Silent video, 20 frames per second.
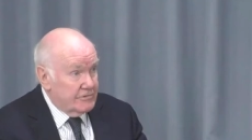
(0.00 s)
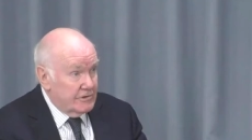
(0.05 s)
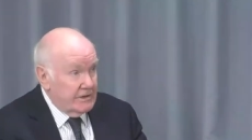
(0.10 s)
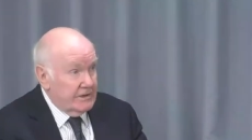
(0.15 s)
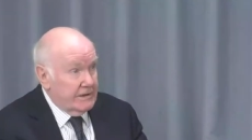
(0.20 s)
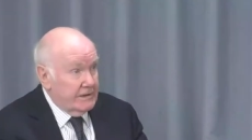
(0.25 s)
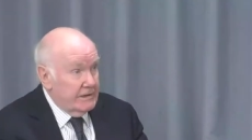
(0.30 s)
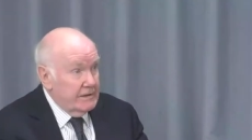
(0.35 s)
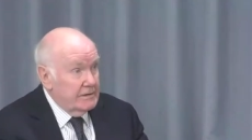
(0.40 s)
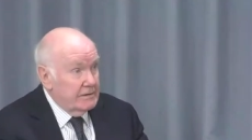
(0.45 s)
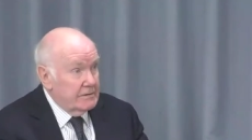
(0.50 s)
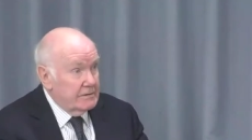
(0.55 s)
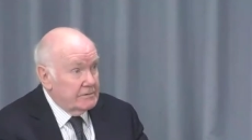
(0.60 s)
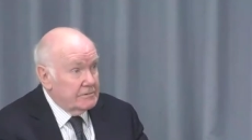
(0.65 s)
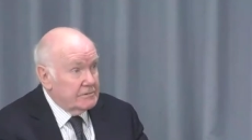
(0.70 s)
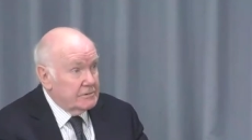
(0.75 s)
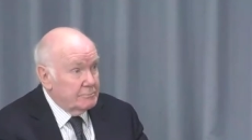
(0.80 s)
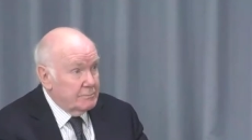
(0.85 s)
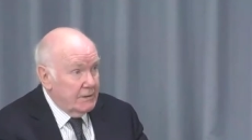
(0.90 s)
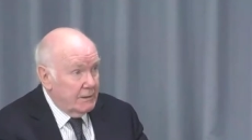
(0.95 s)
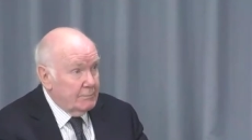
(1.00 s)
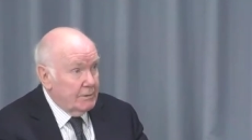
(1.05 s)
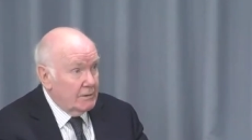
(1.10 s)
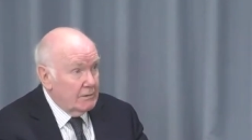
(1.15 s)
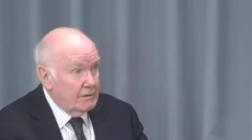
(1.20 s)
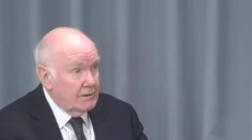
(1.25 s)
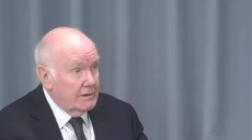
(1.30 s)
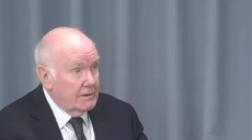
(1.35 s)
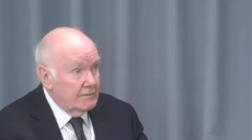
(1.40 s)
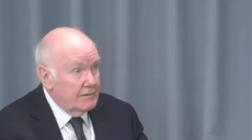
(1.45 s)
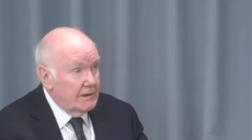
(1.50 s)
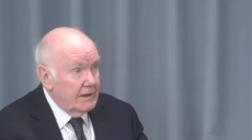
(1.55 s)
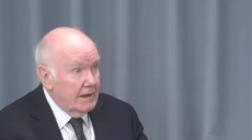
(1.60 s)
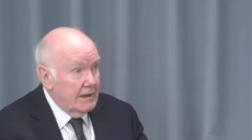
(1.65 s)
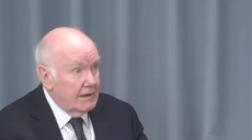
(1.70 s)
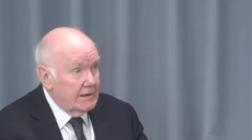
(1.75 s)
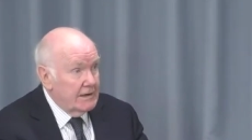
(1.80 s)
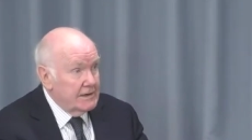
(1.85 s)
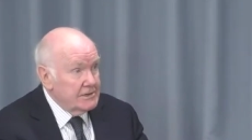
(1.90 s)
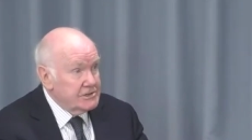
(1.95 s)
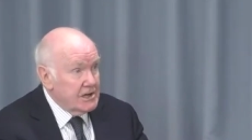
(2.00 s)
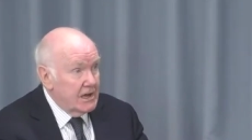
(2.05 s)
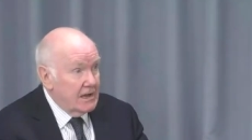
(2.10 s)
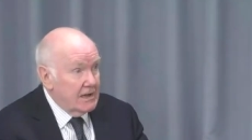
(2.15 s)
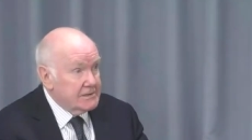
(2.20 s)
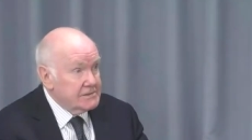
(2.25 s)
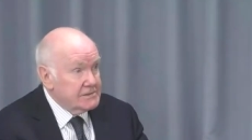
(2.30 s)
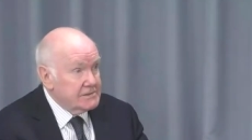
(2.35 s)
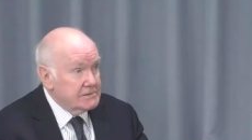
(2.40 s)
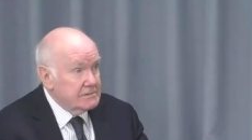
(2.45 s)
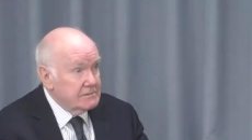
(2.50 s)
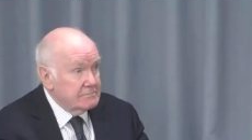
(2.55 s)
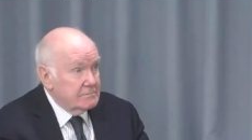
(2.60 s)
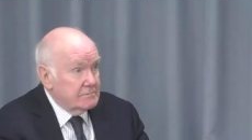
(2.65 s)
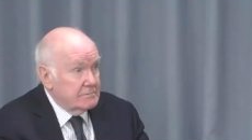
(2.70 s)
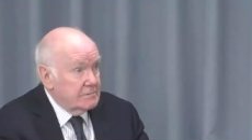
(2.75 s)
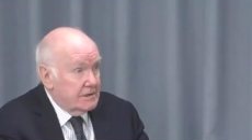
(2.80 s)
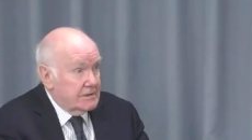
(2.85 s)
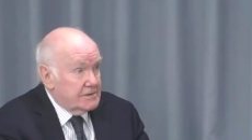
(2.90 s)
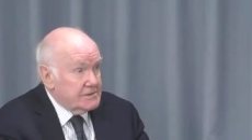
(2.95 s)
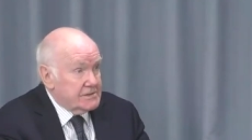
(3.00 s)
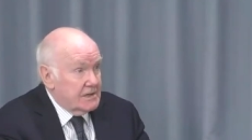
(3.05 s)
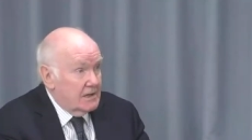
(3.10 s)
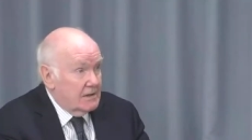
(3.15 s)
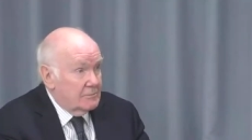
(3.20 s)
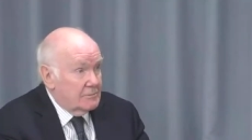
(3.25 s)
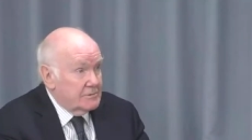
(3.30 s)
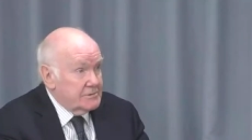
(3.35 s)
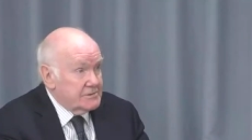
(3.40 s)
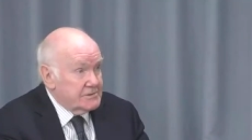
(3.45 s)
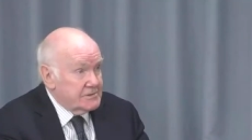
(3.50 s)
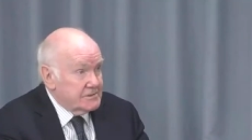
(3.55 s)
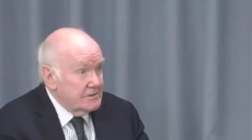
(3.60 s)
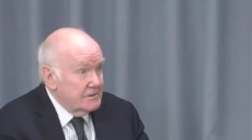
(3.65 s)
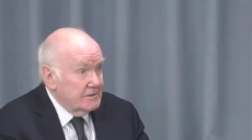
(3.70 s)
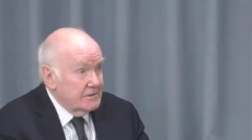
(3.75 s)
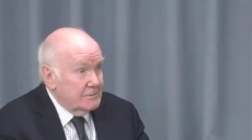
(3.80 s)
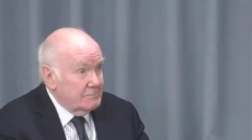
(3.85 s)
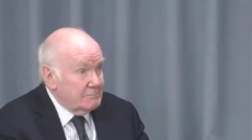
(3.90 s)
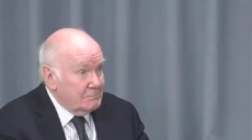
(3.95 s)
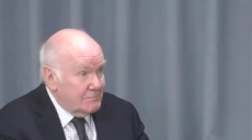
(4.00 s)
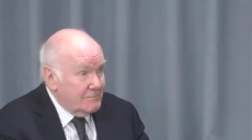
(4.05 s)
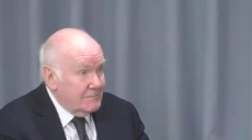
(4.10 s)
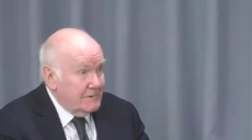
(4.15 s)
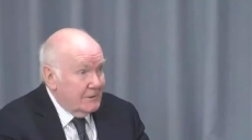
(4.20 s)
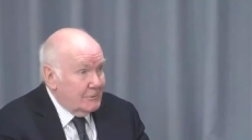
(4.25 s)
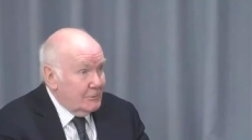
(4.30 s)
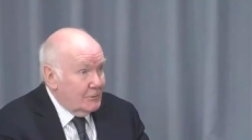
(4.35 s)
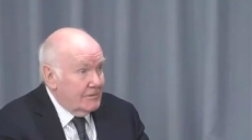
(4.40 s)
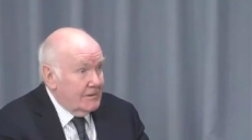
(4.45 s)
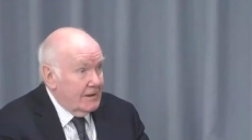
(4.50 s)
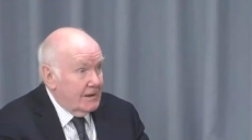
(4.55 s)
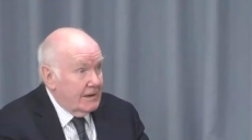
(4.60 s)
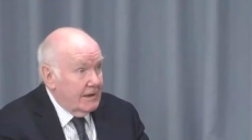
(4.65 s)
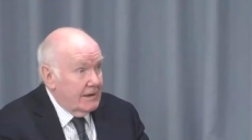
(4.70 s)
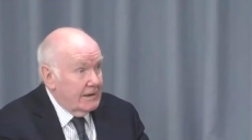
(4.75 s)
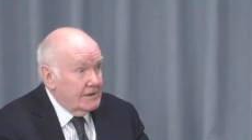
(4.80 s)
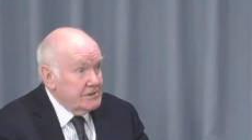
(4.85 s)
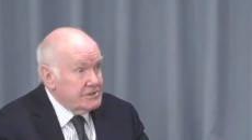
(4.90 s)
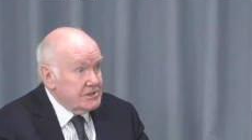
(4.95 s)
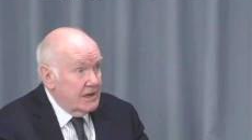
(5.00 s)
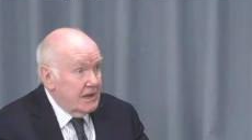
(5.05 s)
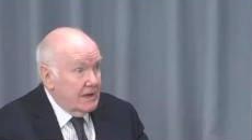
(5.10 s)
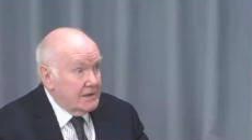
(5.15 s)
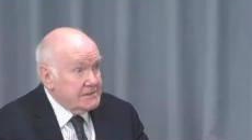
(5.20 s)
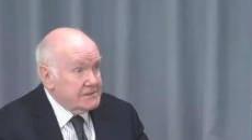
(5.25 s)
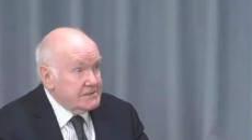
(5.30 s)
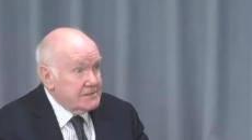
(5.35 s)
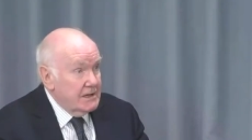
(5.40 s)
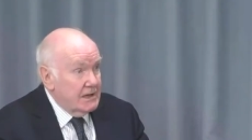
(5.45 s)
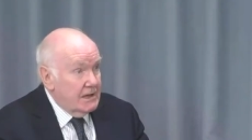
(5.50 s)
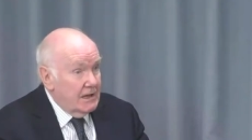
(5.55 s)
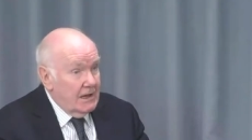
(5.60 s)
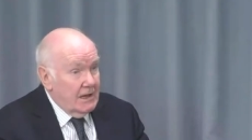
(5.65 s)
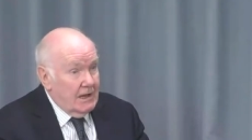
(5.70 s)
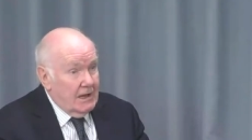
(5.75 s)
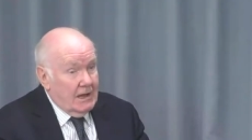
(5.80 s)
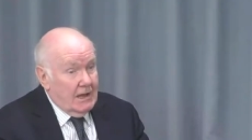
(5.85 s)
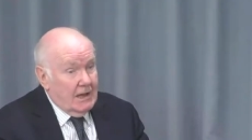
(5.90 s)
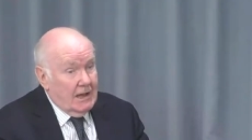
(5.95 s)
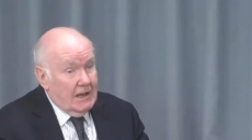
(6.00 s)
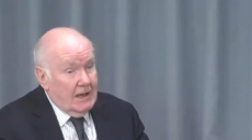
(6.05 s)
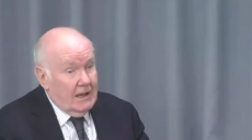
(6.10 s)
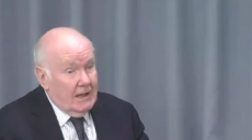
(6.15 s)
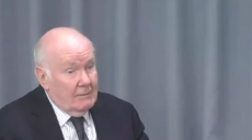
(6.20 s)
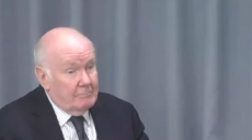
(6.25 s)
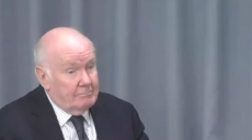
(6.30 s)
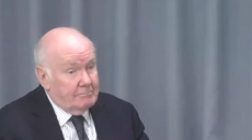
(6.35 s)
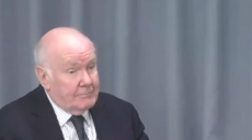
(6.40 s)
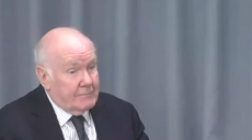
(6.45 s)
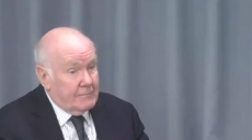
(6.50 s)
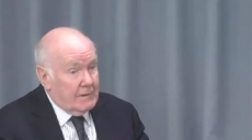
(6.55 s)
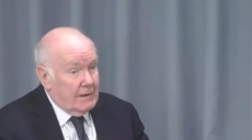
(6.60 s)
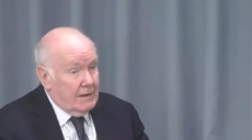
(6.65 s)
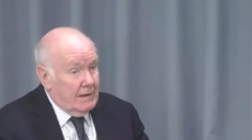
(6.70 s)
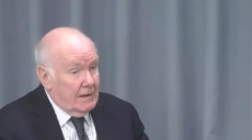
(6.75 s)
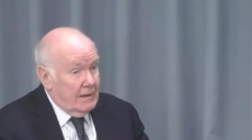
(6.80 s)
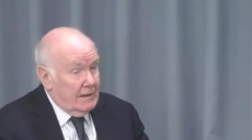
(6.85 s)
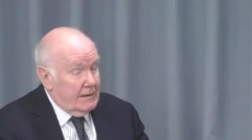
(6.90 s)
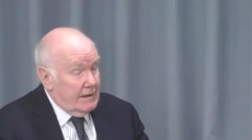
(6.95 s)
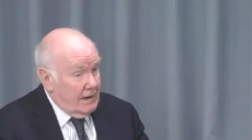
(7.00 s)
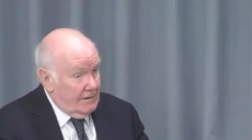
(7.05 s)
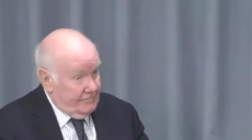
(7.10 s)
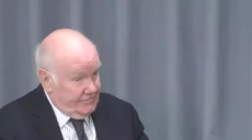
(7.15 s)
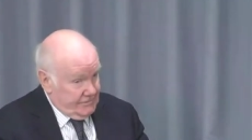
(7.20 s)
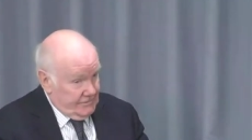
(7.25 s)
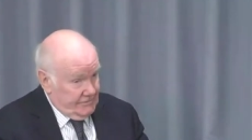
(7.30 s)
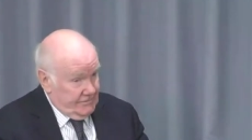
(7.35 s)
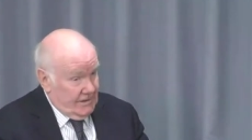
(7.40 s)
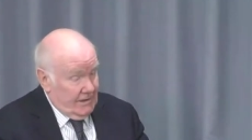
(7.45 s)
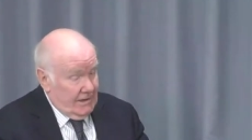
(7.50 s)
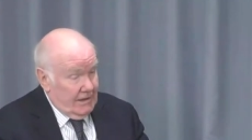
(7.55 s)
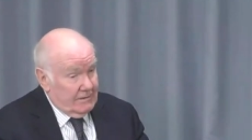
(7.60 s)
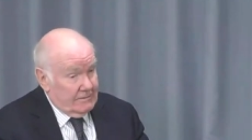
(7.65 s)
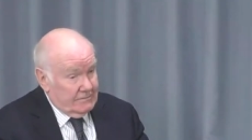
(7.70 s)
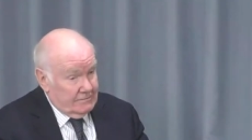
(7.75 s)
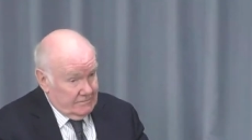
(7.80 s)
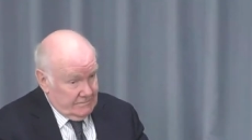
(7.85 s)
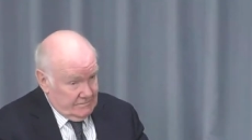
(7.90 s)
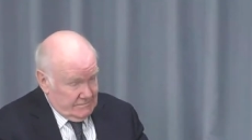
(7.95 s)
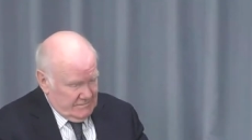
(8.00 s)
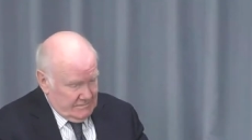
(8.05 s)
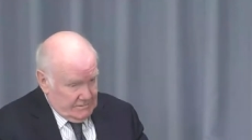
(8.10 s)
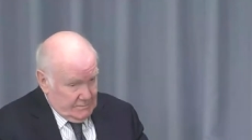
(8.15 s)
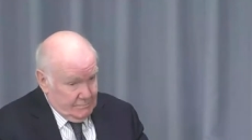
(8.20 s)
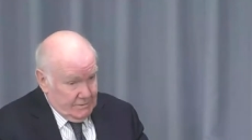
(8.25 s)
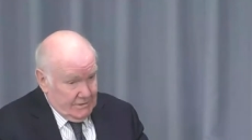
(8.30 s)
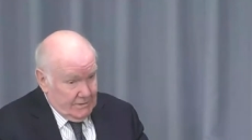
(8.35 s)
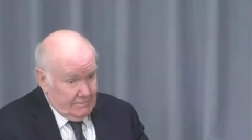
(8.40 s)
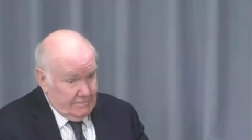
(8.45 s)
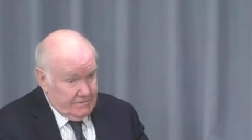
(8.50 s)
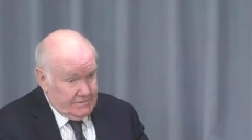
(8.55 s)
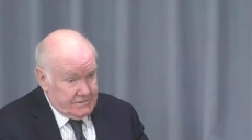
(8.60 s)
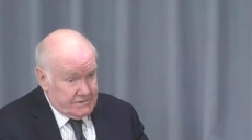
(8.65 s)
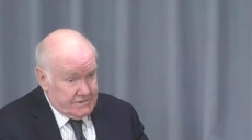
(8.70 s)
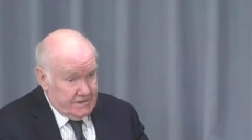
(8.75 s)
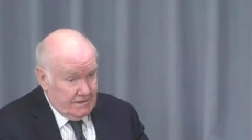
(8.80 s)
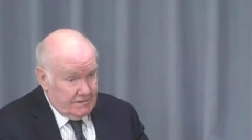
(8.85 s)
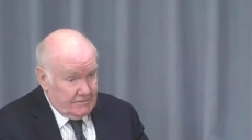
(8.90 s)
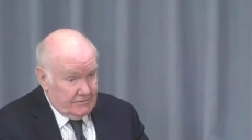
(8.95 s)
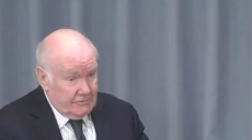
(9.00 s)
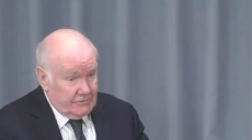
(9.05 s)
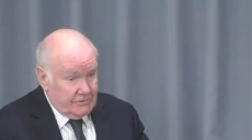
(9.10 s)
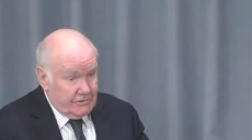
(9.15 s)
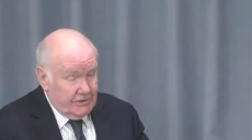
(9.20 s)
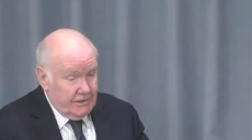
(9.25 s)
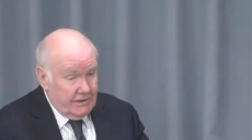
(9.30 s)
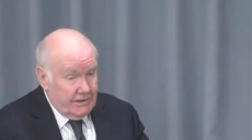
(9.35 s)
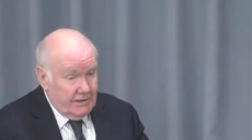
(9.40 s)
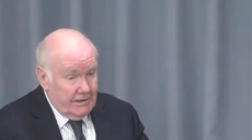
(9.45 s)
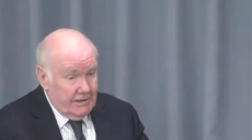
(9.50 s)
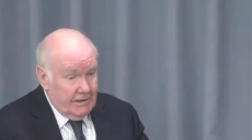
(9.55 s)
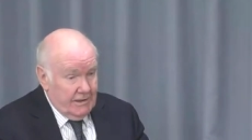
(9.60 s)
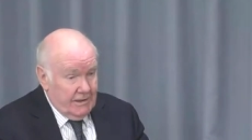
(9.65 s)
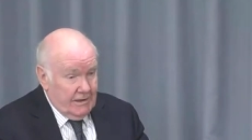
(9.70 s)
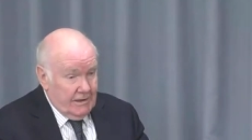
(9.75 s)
free to people in the NHS because that was you know, their NHS. Um, and after that, the permanent secretary,